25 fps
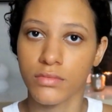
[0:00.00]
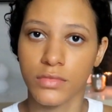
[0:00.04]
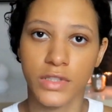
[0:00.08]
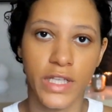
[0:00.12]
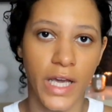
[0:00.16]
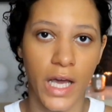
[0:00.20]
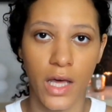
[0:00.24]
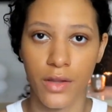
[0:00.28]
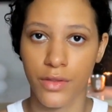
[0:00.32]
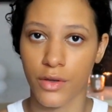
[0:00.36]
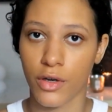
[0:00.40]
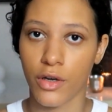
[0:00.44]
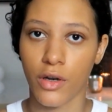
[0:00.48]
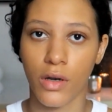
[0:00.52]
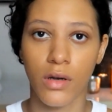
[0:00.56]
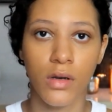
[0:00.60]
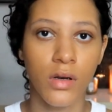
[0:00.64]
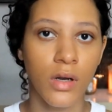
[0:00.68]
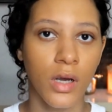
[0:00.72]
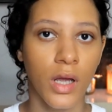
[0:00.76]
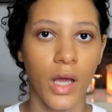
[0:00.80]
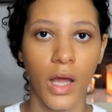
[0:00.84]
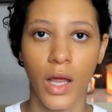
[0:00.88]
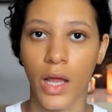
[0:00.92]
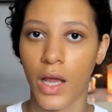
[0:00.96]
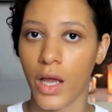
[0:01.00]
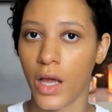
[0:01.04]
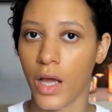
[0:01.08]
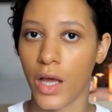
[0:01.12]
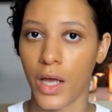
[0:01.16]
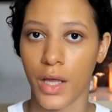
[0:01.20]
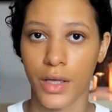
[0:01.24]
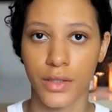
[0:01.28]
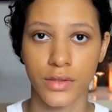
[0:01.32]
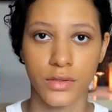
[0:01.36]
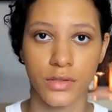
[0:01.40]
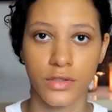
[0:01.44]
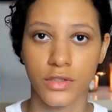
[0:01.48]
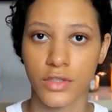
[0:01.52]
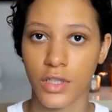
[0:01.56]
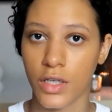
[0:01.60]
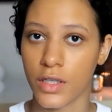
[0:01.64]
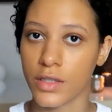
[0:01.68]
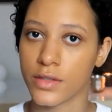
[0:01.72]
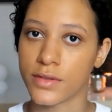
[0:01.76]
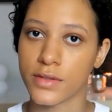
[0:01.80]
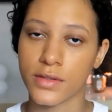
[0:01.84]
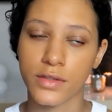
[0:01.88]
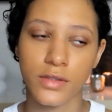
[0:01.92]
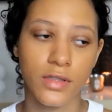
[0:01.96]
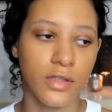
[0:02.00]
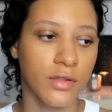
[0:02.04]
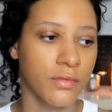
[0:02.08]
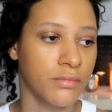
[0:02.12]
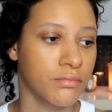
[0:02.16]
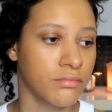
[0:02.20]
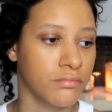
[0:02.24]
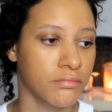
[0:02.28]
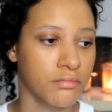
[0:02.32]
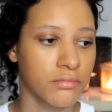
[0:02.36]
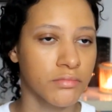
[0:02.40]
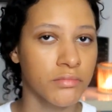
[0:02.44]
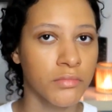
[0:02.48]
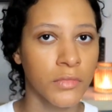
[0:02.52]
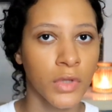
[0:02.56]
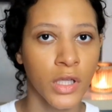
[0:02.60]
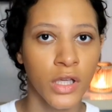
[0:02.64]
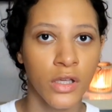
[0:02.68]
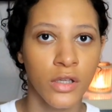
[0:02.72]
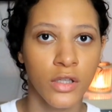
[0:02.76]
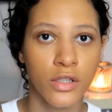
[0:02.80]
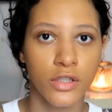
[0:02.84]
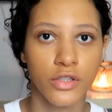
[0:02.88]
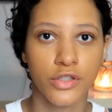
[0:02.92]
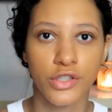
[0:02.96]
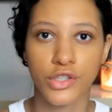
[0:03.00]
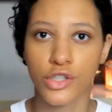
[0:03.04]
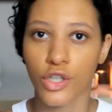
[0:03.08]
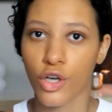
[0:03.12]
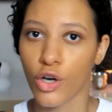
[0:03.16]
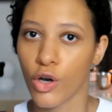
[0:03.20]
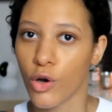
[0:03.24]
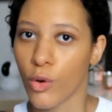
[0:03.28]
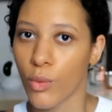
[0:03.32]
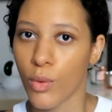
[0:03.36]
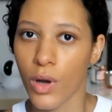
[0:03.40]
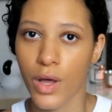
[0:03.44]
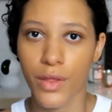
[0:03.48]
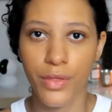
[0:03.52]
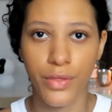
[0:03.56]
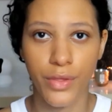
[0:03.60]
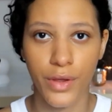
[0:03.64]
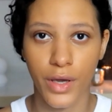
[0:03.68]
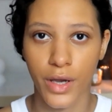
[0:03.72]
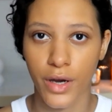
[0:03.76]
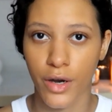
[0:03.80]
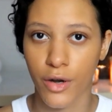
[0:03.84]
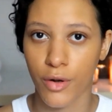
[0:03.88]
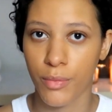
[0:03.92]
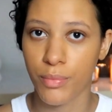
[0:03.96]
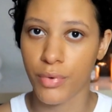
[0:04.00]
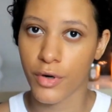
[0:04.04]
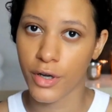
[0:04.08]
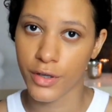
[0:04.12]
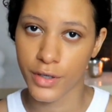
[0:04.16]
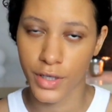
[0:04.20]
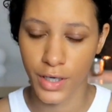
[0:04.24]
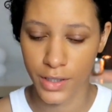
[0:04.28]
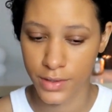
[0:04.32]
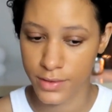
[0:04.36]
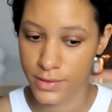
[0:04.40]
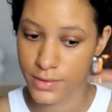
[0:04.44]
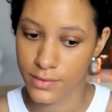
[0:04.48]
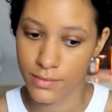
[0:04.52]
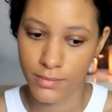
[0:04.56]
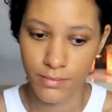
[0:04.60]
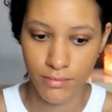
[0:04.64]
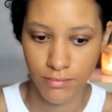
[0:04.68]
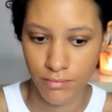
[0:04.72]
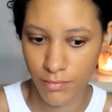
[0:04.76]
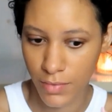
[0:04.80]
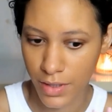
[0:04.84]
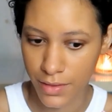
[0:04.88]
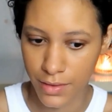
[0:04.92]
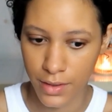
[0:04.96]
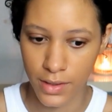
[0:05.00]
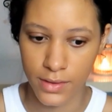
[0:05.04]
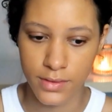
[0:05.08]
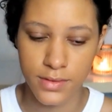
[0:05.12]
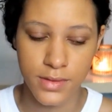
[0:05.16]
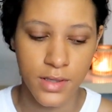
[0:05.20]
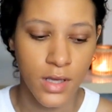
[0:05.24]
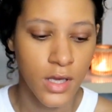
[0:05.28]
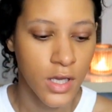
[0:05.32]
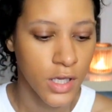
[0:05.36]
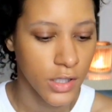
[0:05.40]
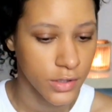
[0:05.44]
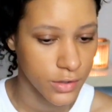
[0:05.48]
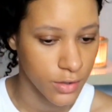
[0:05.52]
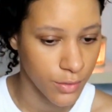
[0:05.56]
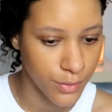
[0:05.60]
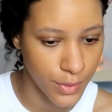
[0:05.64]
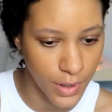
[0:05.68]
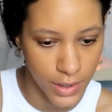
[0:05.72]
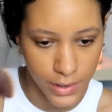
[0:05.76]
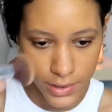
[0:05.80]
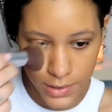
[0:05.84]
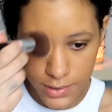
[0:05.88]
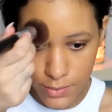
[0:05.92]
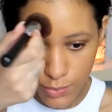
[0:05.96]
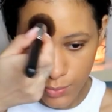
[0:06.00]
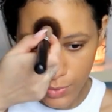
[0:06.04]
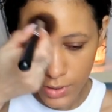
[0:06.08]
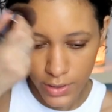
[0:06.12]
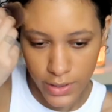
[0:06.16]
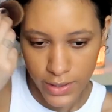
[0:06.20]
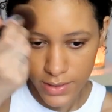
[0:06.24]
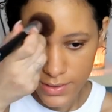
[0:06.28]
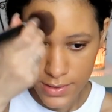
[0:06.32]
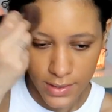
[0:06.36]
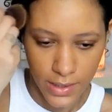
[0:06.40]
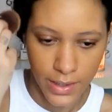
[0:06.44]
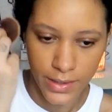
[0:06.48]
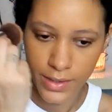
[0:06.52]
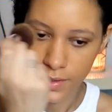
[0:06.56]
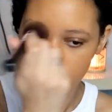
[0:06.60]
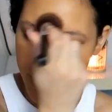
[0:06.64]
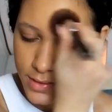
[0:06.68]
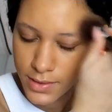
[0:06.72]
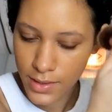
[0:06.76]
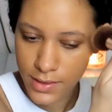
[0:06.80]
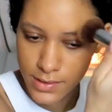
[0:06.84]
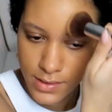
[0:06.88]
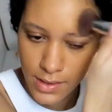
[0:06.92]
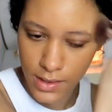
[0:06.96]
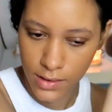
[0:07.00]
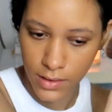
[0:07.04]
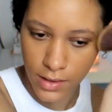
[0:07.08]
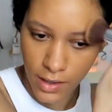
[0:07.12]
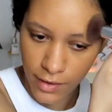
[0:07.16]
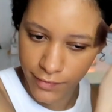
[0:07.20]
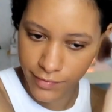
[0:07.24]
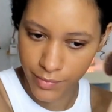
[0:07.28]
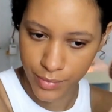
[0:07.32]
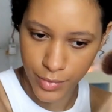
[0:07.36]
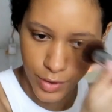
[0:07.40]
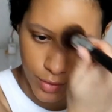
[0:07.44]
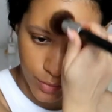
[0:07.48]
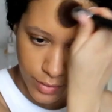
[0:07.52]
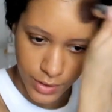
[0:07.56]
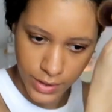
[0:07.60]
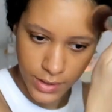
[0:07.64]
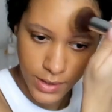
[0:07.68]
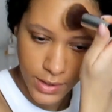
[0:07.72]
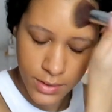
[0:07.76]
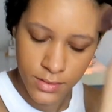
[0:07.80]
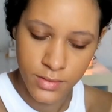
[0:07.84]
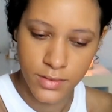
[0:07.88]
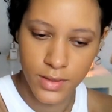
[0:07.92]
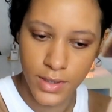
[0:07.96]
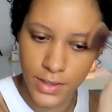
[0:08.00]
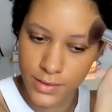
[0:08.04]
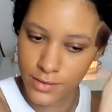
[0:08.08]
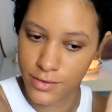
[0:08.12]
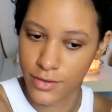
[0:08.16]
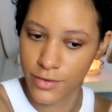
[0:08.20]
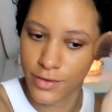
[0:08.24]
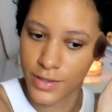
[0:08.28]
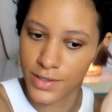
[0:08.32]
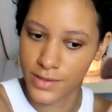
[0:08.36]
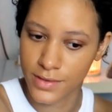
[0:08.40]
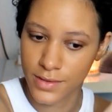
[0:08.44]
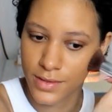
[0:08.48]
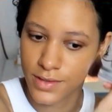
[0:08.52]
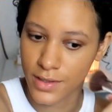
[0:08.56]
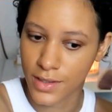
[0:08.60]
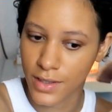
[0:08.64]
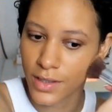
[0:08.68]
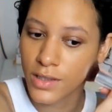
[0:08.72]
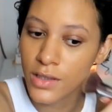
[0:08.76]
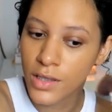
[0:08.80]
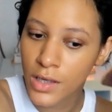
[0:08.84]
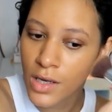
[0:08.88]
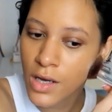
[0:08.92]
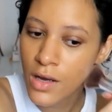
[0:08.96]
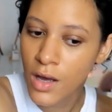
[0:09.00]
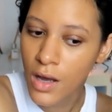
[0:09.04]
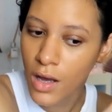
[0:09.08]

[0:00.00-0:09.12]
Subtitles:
gather and just show their products and things. So that is really exciting since I love beauty, as you can see.